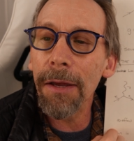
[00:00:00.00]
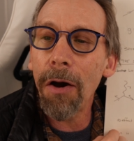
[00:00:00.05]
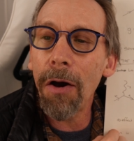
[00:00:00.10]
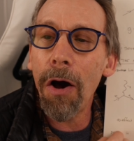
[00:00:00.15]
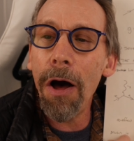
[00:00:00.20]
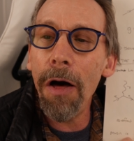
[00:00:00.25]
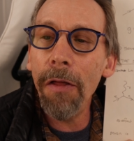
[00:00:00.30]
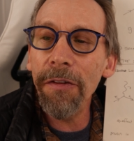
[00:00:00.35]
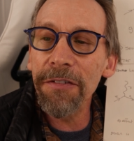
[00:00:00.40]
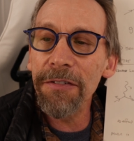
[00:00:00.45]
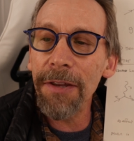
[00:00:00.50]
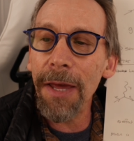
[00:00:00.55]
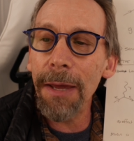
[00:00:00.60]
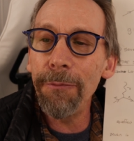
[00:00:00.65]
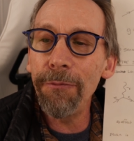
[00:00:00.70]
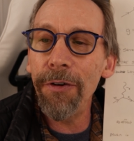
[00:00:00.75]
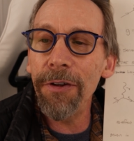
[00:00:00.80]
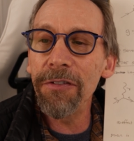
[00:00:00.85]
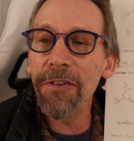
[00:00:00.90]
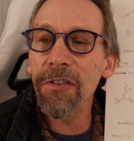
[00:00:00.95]
all the
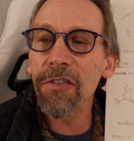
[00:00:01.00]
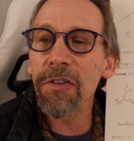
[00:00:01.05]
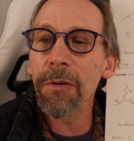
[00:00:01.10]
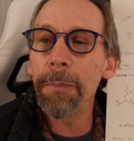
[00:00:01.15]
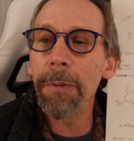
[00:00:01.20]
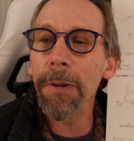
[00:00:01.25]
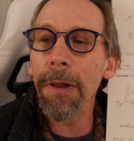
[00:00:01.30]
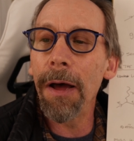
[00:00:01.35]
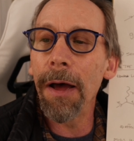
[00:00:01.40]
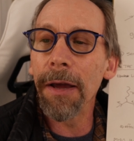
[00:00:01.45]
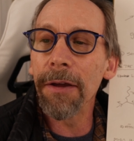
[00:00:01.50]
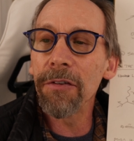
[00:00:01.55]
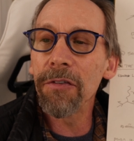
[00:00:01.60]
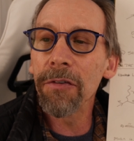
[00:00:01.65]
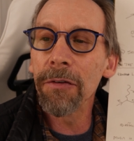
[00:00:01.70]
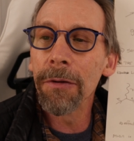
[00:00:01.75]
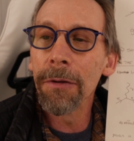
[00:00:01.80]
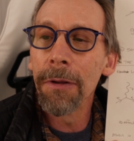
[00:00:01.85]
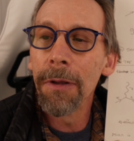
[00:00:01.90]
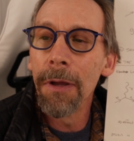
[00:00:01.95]
same physics
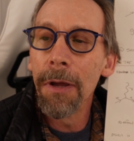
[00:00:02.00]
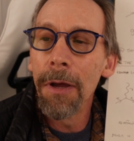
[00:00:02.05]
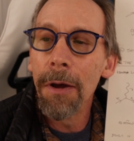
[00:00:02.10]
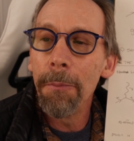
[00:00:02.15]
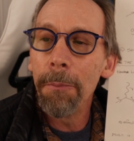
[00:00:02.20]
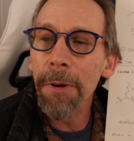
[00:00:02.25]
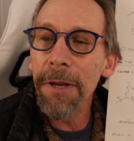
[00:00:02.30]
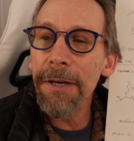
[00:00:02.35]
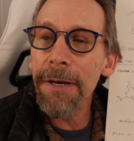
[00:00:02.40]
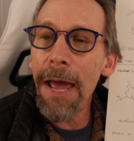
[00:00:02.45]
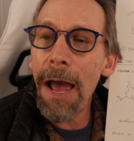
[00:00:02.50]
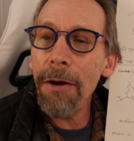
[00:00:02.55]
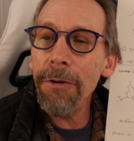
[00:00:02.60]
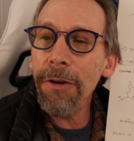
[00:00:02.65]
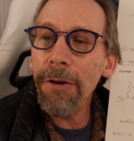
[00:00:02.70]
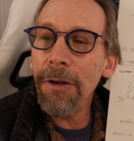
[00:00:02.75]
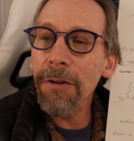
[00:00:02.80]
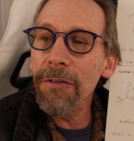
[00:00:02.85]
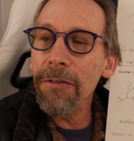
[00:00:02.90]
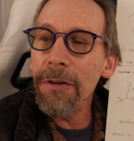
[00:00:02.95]
applies. But now
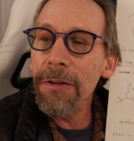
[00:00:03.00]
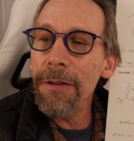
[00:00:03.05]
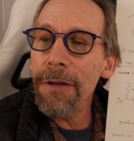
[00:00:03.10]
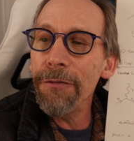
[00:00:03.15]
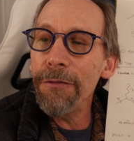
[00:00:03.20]
you can see the